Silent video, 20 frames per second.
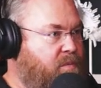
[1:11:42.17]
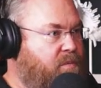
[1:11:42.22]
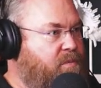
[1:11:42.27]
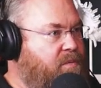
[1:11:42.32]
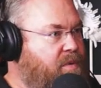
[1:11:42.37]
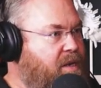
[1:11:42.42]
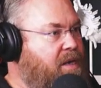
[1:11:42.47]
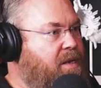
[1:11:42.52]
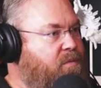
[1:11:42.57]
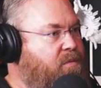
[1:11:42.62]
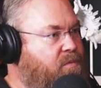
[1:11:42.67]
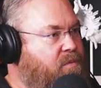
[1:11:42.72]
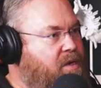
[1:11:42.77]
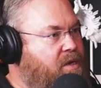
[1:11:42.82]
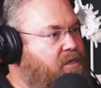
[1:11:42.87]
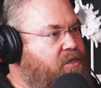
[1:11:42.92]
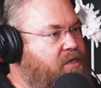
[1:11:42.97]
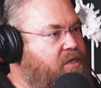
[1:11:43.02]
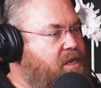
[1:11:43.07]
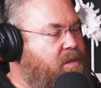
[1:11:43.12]
really
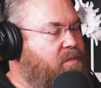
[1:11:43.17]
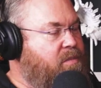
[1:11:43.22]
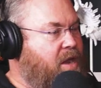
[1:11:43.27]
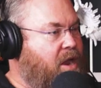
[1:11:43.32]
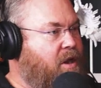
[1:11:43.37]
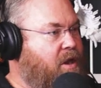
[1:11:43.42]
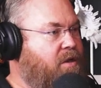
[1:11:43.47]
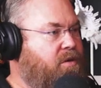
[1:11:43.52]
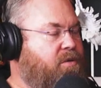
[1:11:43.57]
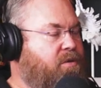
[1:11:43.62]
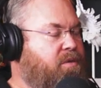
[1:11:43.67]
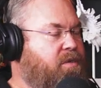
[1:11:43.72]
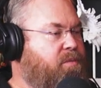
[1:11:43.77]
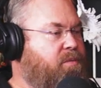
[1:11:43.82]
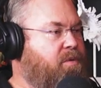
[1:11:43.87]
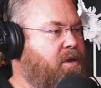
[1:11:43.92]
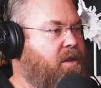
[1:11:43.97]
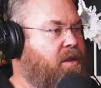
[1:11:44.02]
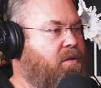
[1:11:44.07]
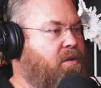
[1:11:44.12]
rich, deep character as
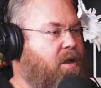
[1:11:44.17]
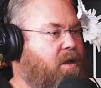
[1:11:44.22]
well.